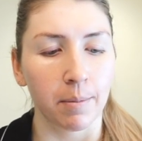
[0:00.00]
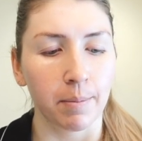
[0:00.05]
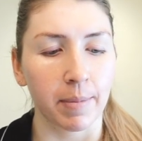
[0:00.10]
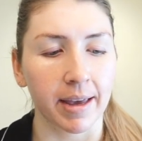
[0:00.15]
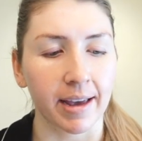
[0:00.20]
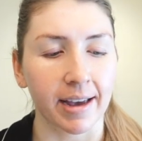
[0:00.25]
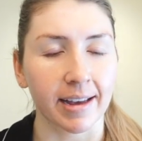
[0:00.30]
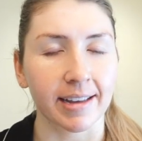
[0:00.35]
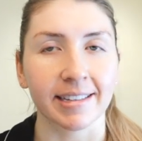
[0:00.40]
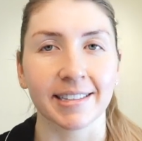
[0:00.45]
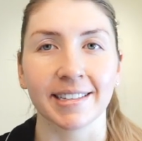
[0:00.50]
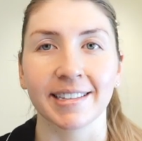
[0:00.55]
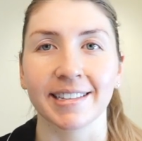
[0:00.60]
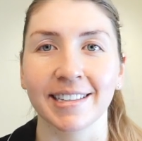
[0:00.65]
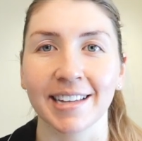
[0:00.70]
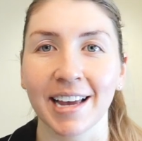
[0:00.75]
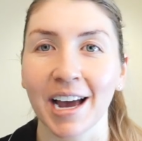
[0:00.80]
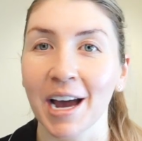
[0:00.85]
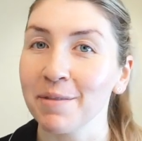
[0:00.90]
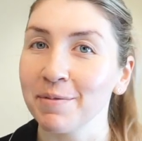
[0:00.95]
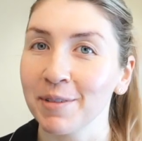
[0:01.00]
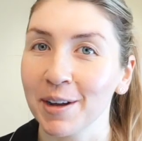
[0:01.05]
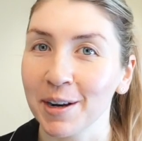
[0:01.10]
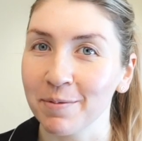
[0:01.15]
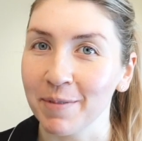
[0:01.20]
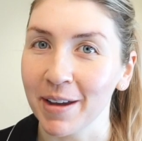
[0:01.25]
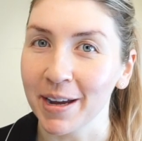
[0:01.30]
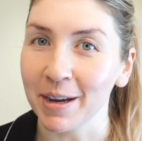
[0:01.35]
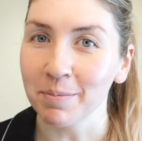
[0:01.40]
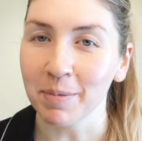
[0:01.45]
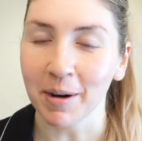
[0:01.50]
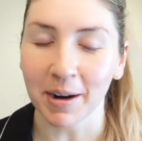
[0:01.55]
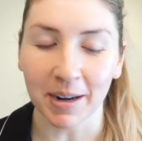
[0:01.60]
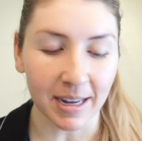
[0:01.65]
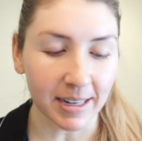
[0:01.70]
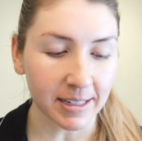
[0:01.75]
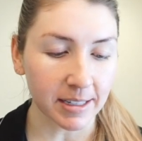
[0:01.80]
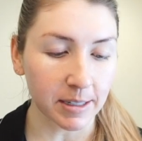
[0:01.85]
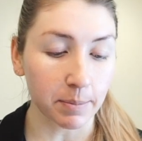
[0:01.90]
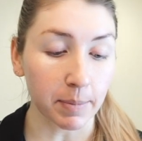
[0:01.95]
because I'm not a makeup
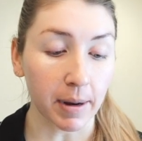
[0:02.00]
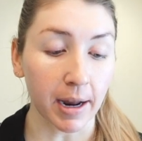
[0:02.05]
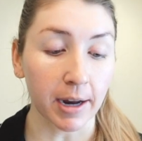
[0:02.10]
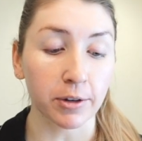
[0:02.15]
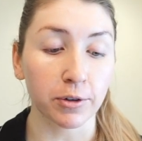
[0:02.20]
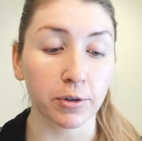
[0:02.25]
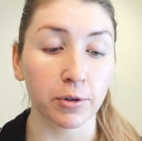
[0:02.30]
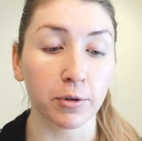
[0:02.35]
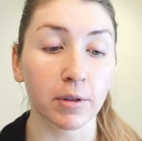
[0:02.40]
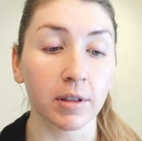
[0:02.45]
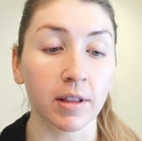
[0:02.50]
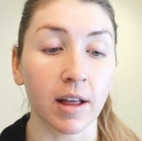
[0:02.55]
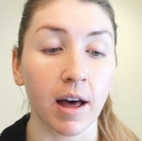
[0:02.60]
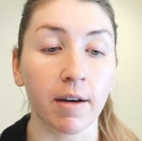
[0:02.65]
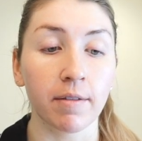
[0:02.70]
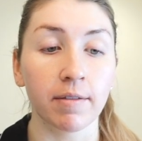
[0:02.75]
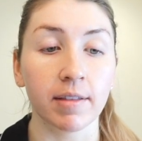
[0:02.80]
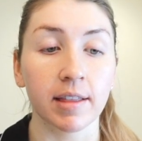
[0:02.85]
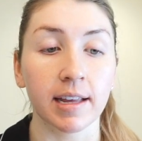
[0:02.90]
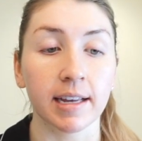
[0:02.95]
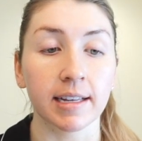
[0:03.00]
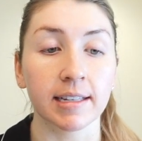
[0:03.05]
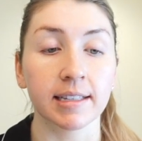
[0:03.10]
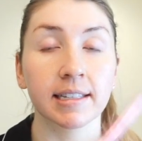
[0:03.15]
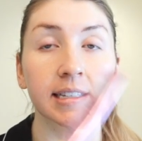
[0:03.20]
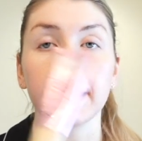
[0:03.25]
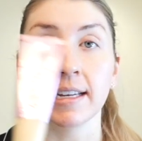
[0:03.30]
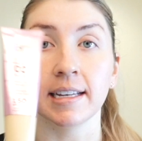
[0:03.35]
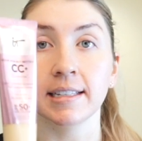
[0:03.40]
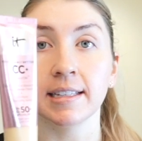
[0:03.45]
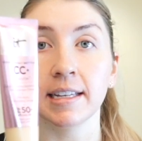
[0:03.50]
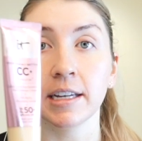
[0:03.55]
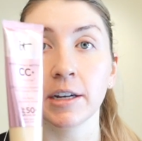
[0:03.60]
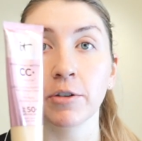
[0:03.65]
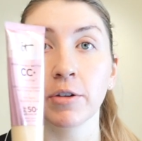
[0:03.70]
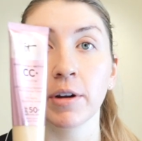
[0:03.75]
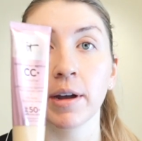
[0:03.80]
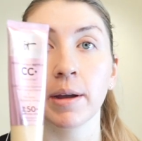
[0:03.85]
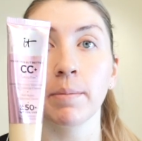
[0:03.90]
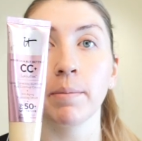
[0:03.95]
artist, but I do love this
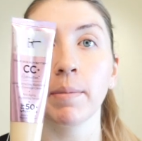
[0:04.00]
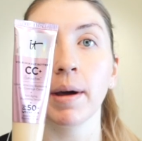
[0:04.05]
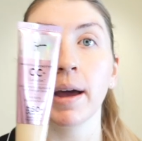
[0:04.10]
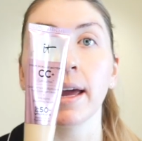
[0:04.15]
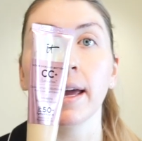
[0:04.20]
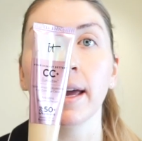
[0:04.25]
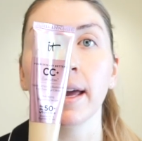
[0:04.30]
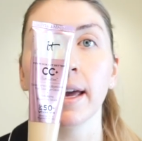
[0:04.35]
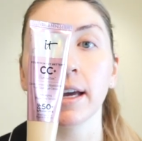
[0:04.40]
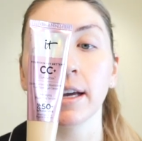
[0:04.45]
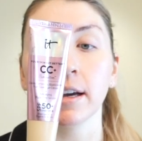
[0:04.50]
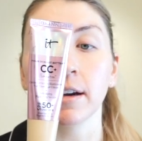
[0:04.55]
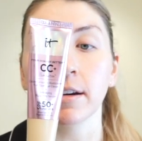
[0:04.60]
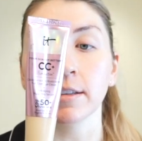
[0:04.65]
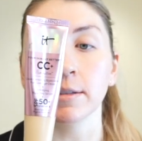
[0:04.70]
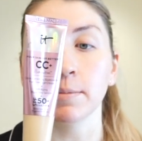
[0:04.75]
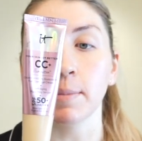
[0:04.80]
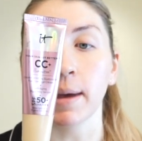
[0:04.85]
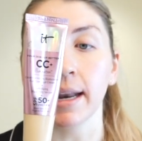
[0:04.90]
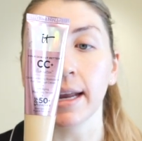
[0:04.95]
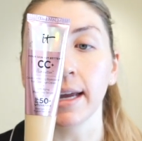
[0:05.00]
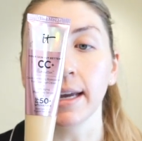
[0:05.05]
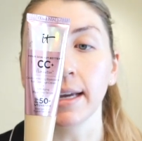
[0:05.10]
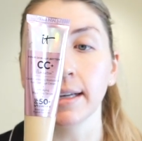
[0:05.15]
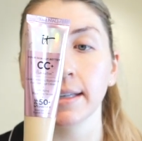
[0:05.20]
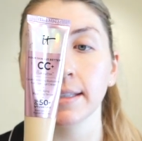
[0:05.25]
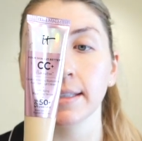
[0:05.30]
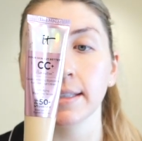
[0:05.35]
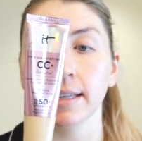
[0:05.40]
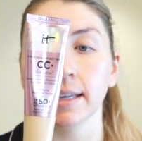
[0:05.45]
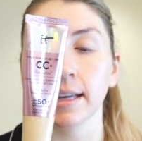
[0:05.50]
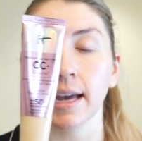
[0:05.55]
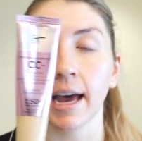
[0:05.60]
CC cream by IT Cosmetics.